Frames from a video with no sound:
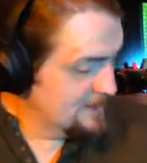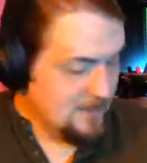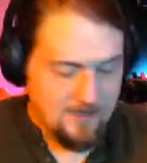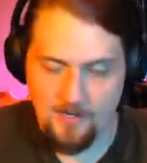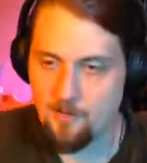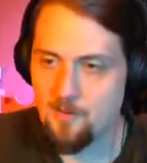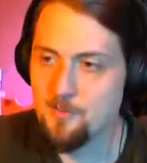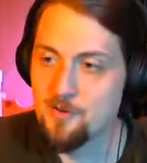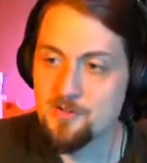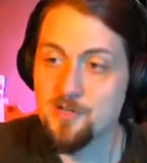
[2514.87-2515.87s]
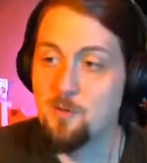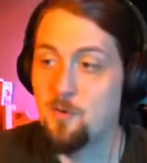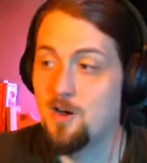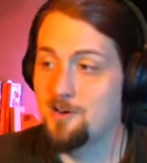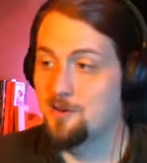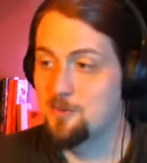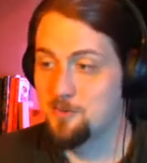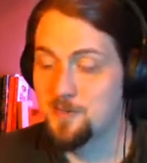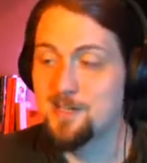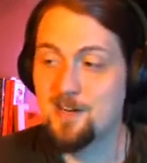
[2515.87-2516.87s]
Get one more drink of water. We'll
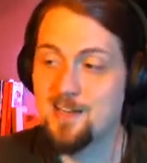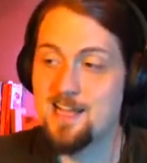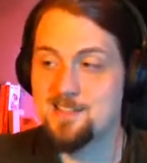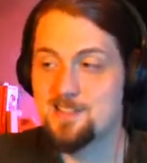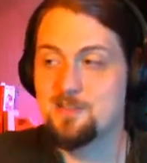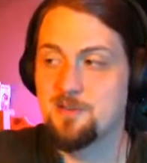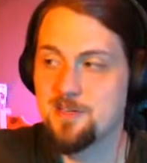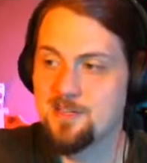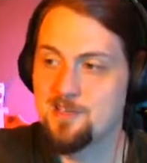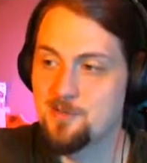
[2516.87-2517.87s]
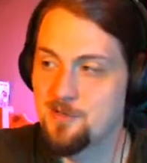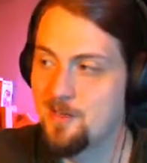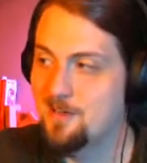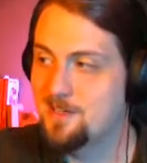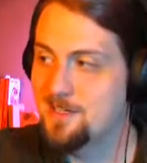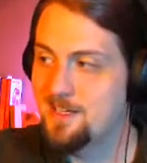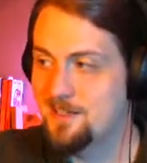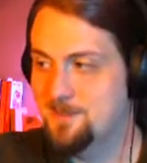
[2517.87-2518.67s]
read our last story, and then we'll call it a night.